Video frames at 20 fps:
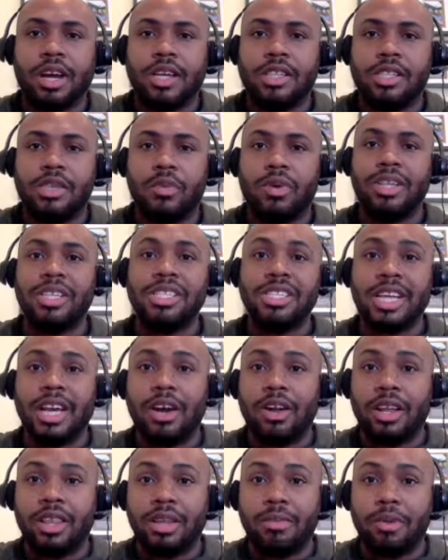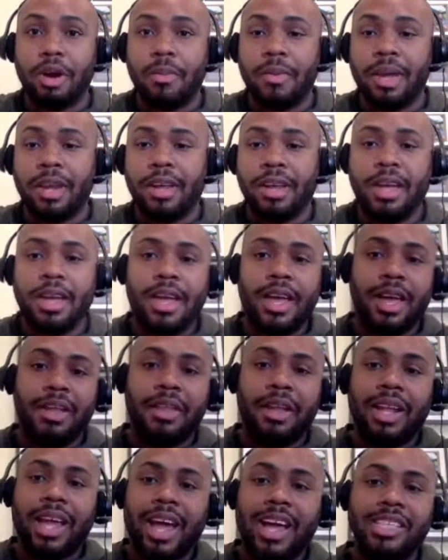someone sell at the moment.
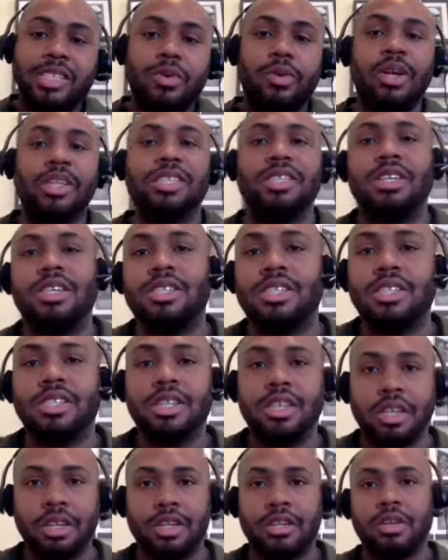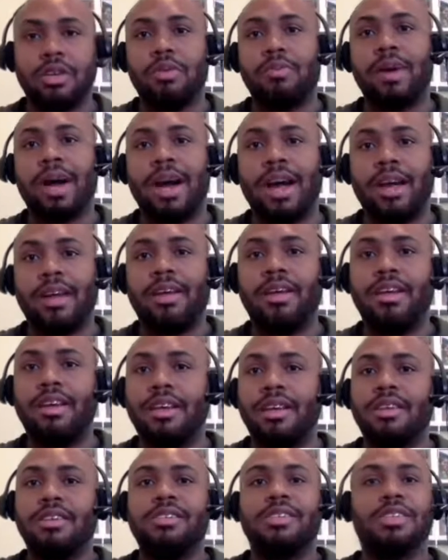And the last question is, should you buy?
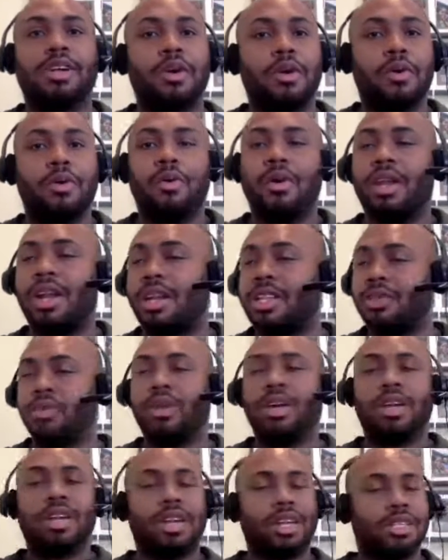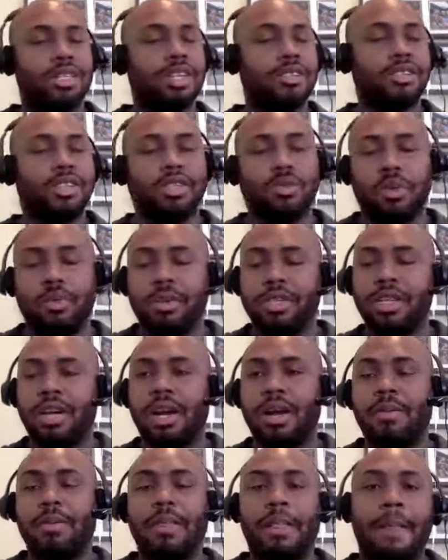So, and I just want to touch on this one more
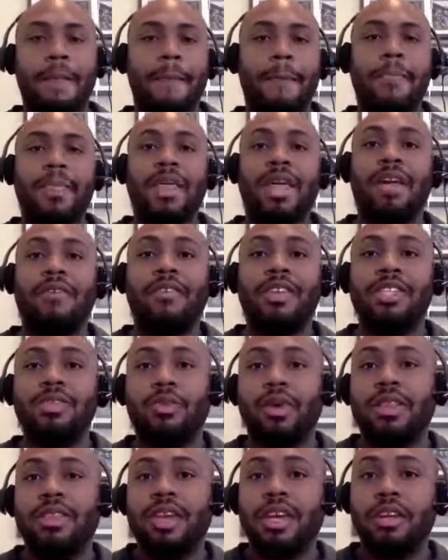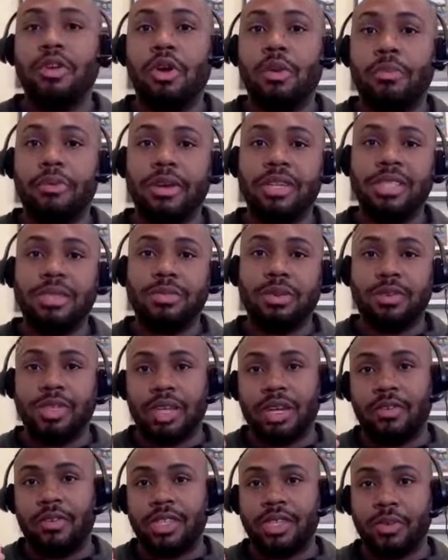time. If it's within your
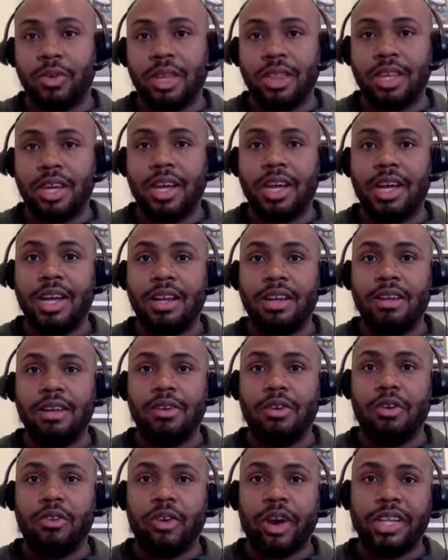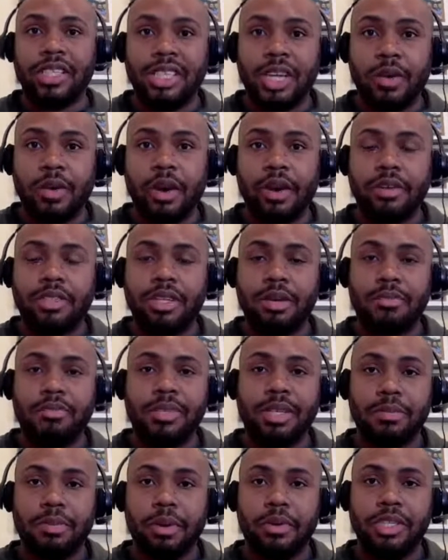principles, if it's within your criteria
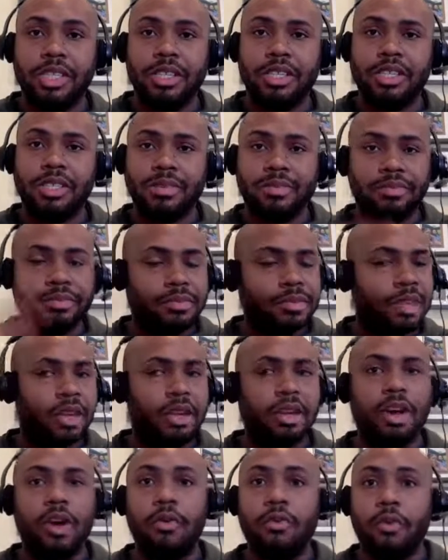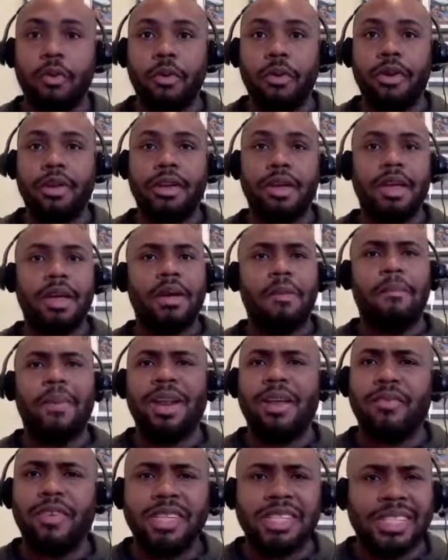to purchase, go for it.
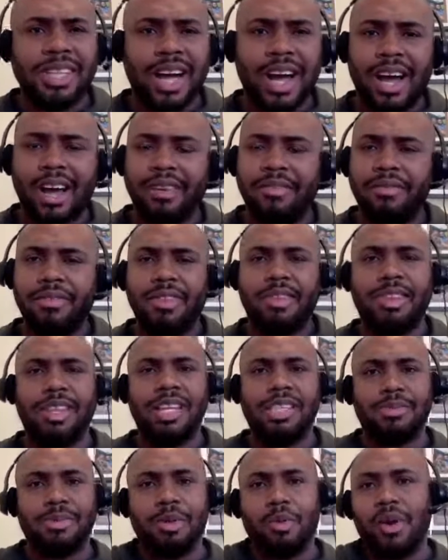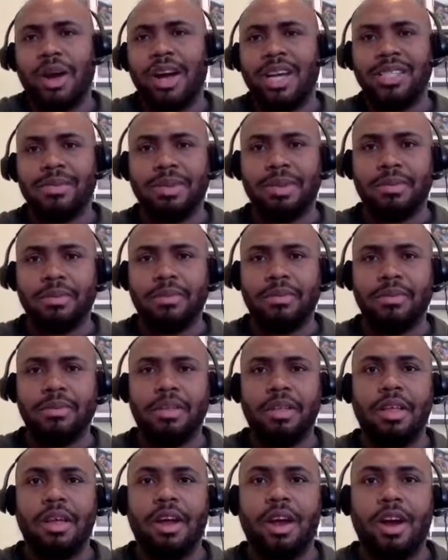But if it's not, let's be wise, people.
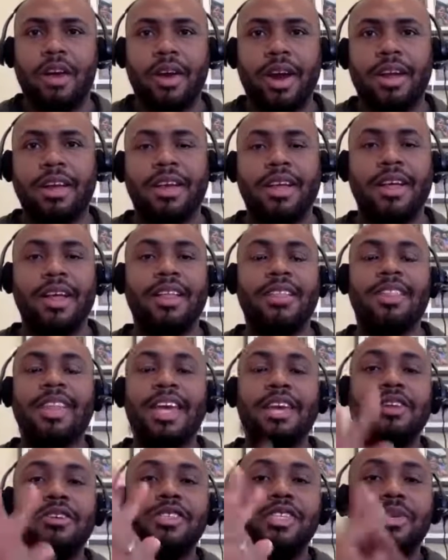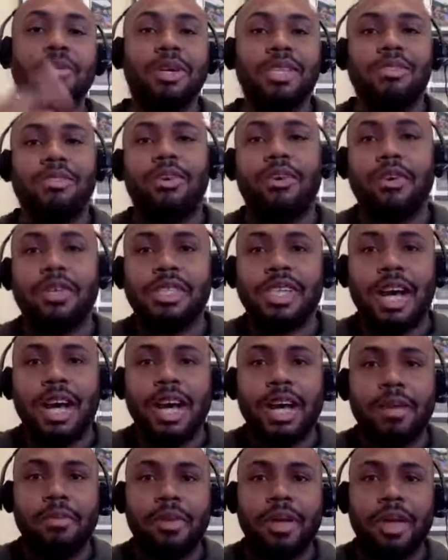All right. Thank you so much for your
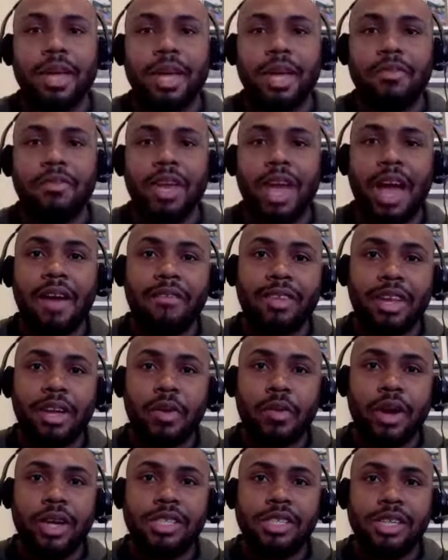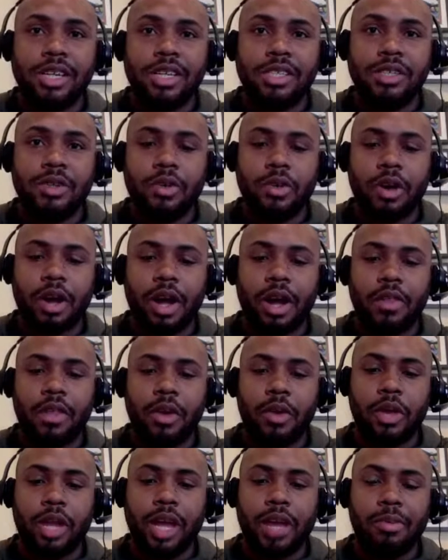time. If you have any questions that
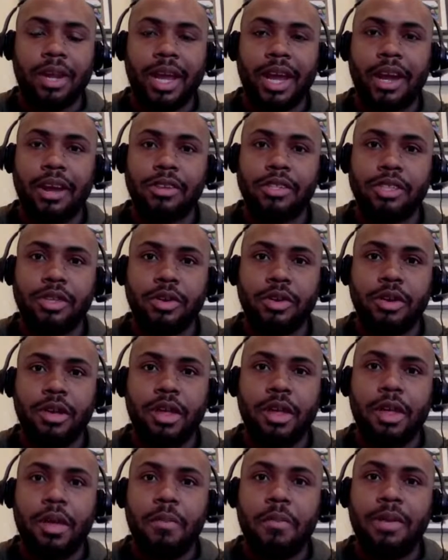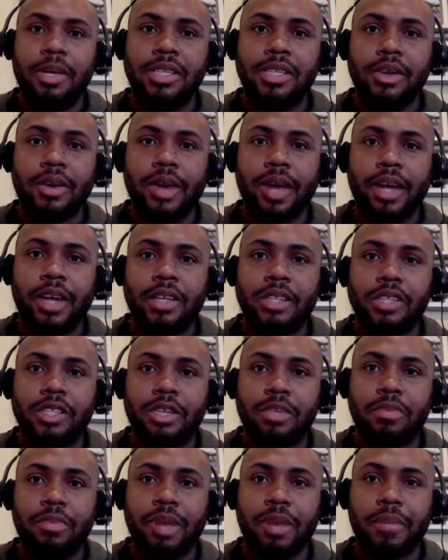you'd like me to answer, please go ahead and
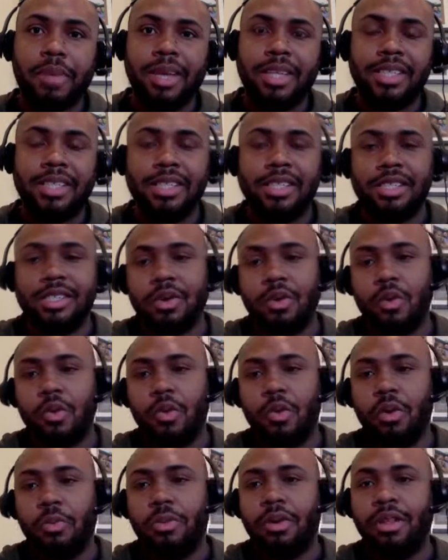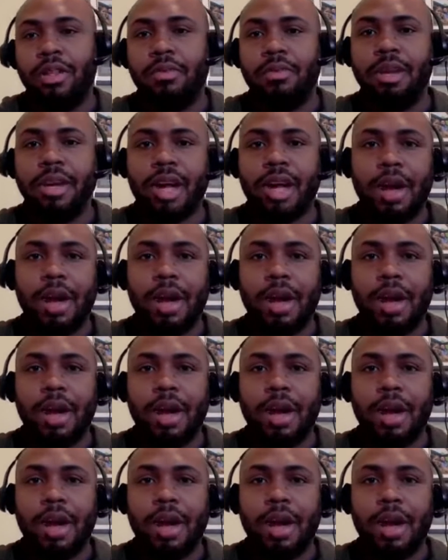shoot me a message or put them in the